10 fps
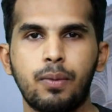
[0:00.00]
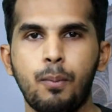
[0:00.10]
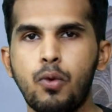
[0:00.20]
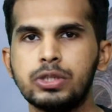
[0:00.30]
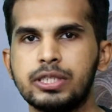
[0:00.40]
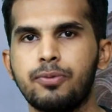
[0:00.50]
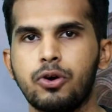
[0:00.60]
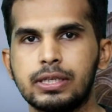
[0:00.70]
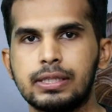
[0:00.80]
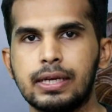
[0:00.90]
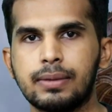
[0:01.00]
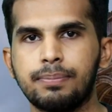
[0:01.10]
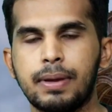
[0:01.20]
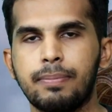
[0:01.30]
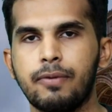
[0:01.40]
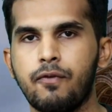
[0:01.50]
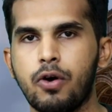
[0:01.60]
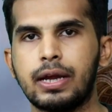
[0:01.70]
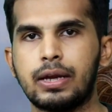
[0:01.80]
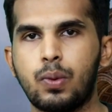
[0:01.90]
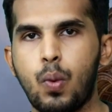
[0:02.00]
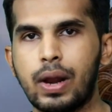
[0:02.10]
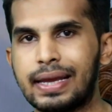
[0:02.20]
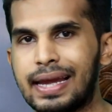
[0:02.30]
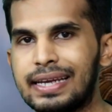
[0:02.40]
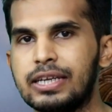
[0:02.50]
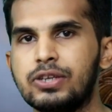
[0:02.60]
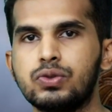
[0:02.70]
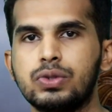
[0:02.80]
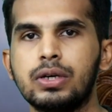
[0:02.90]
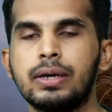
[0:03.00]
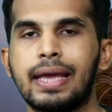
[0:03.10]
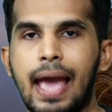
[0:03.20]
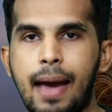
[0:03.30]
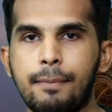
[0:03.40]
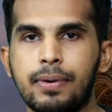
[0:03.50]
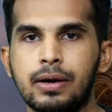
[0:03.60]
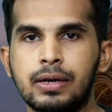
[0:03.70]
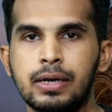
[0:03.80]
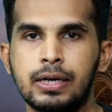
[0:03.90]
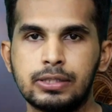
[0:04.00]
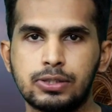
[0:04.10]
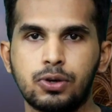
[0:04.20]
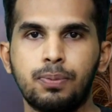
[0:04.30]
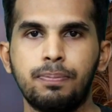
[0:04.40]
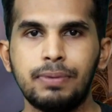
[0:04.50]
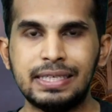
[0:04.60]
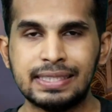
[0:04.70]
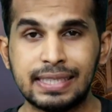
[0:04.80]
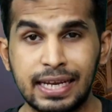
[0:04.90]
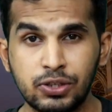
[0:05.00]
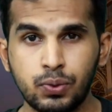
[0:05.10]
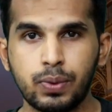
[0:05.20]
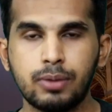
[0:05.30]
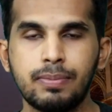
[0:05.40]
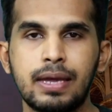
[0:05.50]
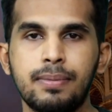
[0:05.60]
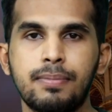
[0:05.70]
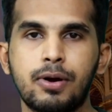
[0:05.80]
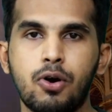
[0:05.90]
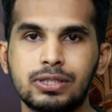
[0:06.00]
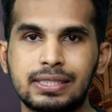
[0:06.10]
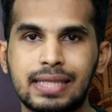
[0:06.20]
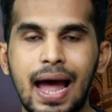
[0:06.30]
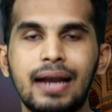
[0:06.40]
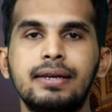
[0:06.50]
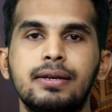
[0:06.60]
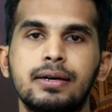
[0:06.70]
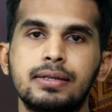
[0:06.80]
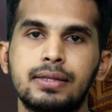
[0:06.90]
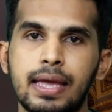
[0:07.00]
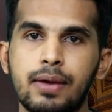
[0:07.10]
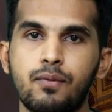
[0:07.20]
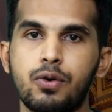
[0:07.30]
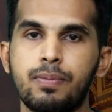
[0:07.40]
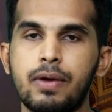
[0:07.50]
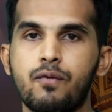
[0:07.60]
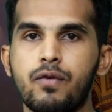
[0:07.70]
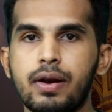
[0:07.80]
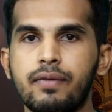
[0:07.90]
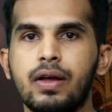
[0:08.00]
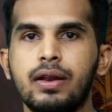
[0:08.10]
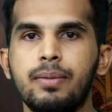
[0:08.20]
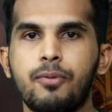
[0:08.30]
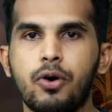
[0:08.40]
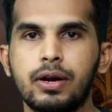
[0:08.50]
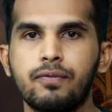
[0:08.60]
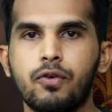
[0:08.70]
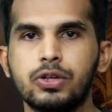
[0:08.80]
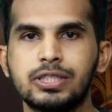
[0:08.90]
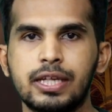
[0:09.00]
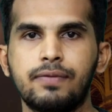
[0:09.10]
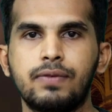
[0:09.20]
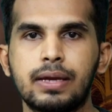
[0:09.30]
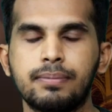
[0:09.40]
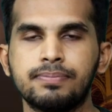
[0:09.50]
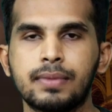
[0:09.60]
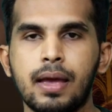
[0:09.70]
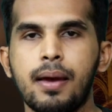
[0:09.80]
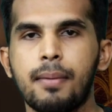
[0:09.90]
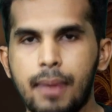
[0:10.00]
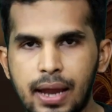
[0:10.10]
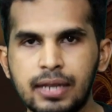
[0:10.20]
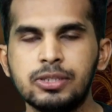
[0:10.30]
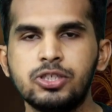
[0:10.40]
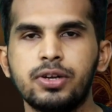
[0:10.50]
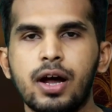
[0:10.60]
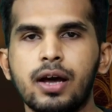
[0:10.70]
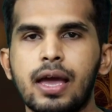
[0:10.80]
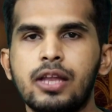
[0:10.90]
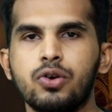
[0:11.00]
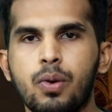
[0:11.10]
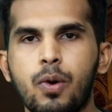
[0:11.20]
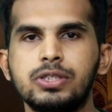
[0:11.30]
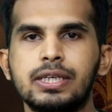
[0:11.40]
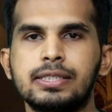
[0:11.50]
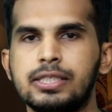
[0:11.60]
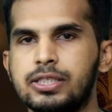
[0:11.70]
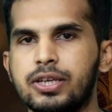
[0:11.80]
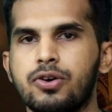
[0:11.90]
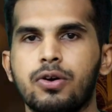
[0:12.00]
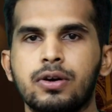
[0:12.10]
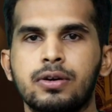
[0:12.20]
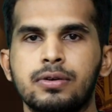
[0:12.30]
Most important thing people forget while getting into the cab. So please stay tuned with me because that thing would be very important for your safety. My name is Chirag and you're watching CJTalk.